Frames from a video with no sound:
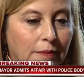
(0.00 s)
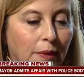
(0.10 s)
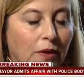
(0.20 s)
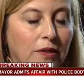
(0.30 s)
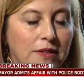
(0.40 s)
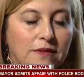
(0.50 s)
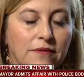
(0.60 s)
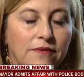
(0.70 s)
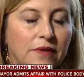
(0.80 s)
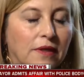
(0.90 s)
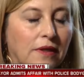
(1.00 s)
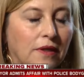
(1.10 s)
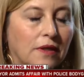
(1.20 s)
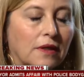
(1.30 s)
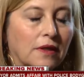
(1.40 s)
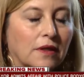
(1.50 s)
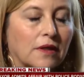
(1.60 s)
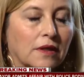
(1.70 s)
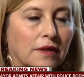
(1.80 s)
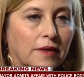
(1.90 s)
parts of
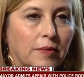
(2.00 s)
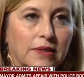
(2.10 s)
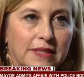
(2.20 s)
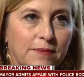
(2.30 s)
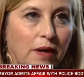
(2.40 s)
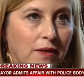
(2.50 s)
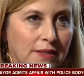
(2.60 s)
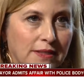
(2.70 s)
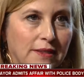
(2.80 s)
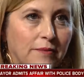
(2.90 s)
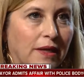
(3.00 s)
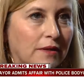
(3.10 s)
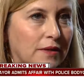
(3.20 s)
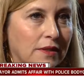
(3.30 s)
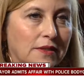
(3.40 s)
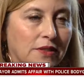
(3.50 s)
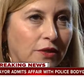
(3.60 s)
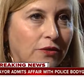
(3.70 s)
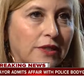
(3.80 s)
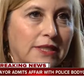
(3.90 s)
the police policy about
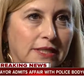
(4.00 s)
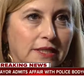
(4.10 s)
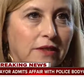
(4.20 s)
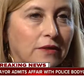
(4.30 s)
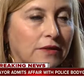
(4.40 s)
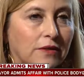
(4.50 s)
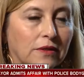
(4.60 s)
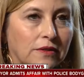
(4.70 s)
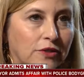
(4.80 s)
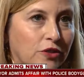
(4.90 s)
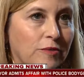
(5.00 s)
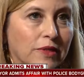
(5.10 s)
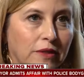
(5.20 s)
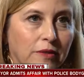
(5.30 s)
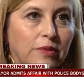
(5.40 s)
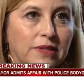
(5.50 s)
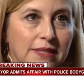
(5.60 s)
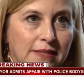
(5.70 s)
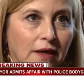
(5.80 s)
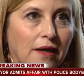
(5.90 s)
security detail are determined on the
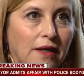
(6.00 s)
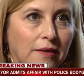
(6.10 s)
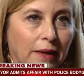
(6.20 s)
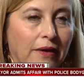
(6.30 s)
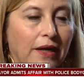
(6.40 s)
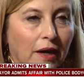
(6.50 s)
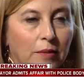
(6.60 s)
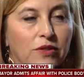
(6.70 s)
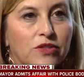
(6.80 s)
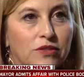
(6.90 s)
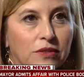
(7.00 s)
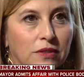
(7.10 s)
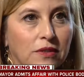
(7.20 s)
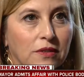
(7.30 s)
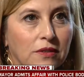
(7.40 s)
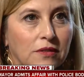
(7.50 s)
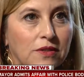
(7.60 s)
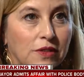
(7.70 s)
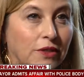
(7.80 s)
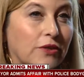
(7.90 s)
police side, about how much
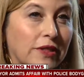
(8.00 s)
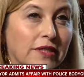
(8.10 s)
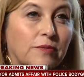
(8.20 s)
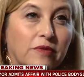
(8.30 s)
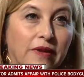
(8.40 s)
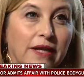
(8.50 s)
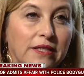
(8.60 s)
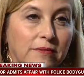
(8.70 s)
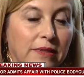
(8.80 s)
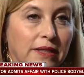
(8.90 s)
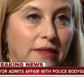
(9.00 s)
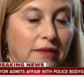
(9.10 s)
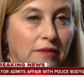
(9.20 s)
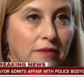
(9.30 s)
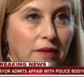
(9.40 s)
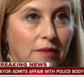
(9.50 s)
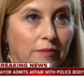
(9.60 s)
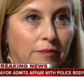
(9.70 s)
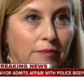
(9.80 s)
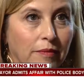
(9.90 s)
security to provide to me,
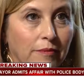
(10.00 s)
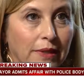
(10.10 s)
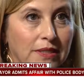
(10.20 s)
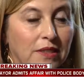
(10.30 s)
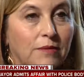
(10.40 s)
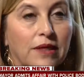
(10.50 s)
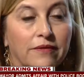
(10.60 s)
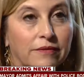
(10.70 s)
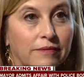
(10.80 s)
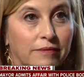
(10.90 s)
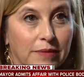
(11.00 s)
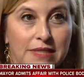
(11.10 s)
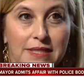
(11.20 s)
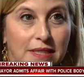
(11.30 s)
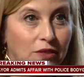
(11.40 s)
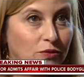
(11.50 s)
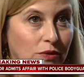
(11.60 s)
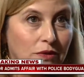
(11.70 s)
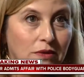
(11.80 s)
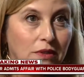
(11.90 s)
and based on my busy
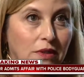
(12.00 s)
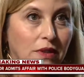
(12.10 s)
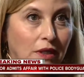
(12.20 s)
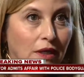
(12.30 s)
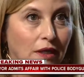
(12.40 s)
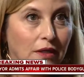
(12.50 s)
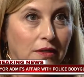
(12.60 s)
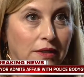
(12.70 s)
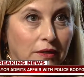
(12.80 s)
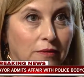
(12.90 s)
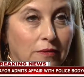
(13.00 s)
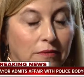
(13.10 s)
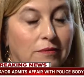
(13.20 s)
schedule, you know,